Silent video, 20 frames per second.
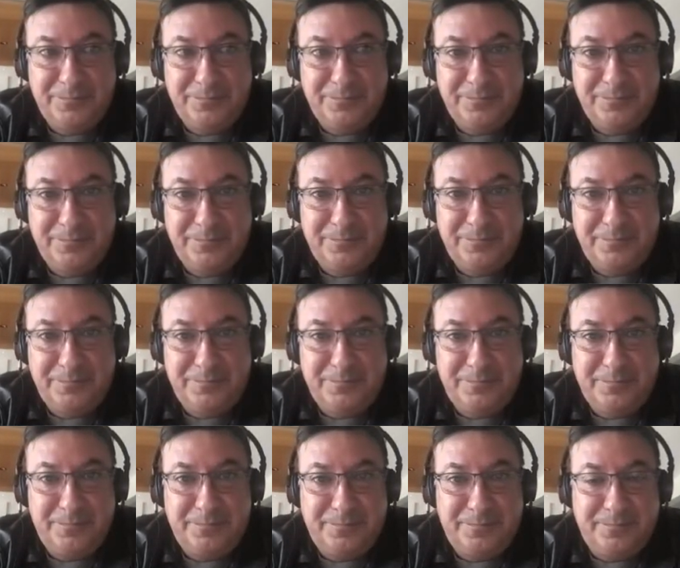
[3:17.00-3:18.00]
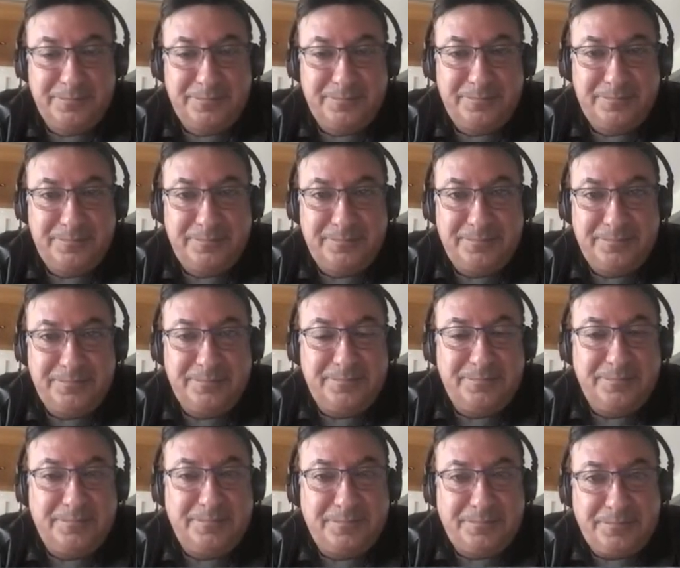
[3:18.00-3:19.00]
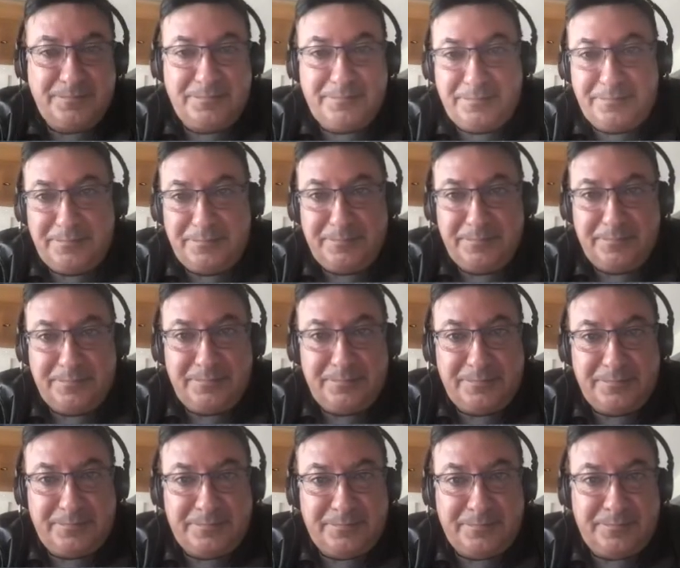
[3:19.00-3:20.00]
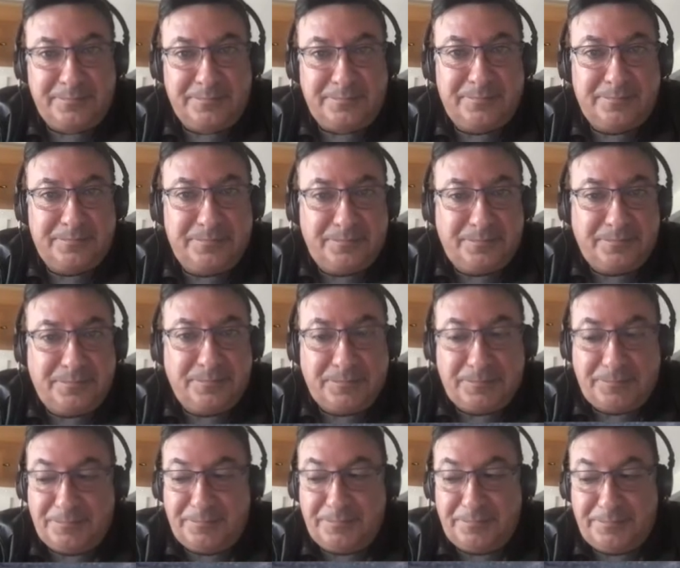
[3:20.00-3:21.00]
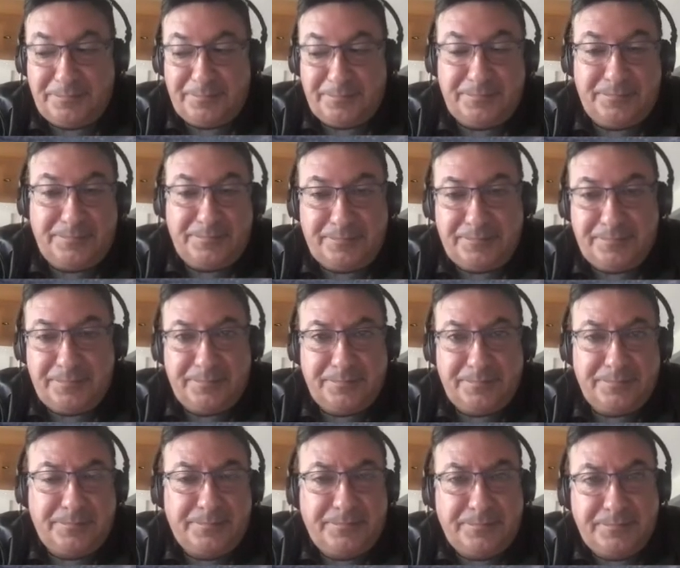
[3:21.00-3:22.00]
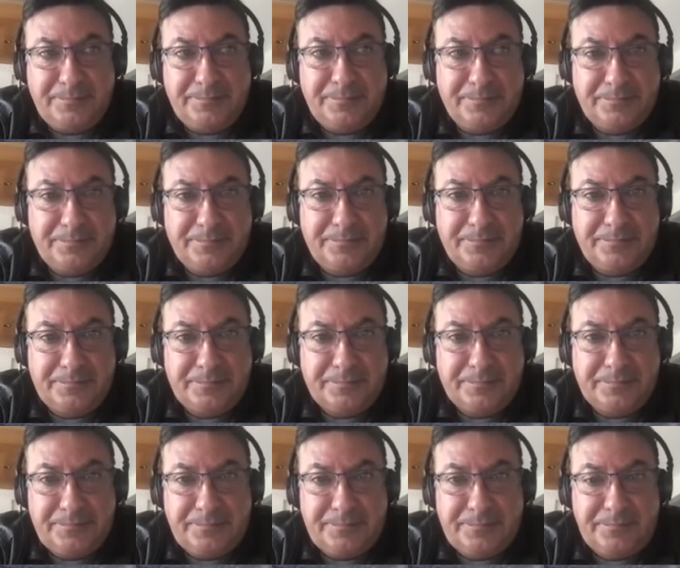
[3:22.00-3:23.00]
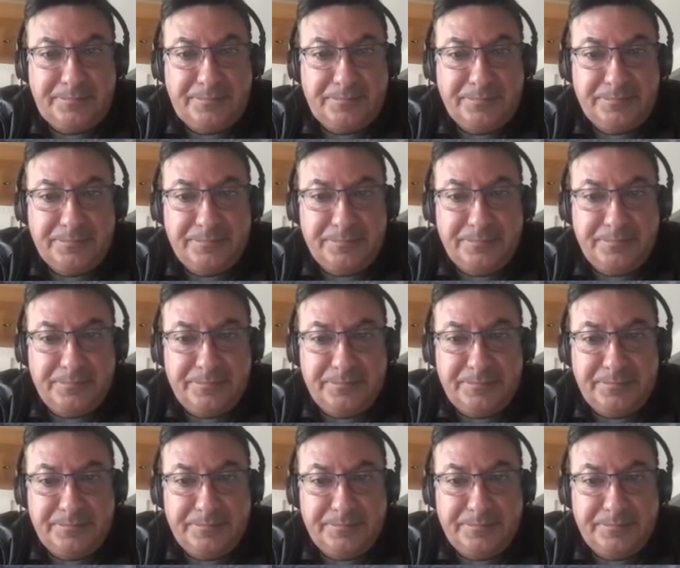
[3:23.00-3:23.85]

(silent)